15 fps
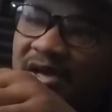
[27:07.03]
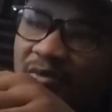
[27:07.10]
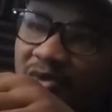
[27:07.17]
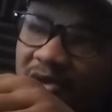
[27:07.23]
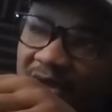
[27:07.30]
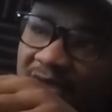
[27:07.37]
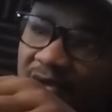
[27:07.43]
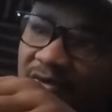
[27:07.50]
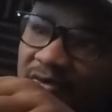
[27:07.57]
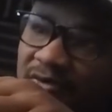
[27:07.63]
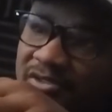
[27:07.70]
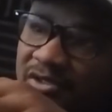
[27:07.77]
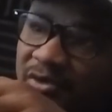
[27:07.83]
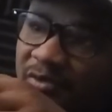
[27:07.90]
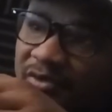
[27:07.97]
angle,
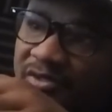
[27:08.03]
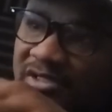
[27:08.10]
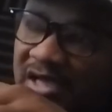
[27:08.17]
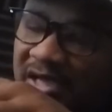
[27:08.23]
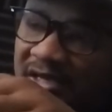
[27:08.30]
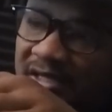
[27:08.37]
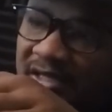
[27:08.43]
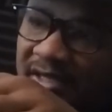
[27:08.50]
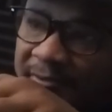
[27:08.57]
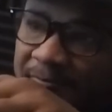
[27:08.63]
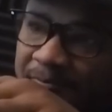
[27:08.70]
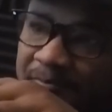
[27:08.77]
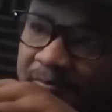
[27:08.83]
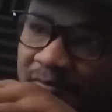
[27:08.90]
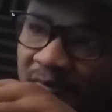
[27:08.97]
so it was kind of like.
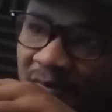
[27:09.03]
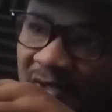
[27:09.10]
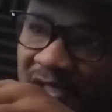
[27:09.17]
So I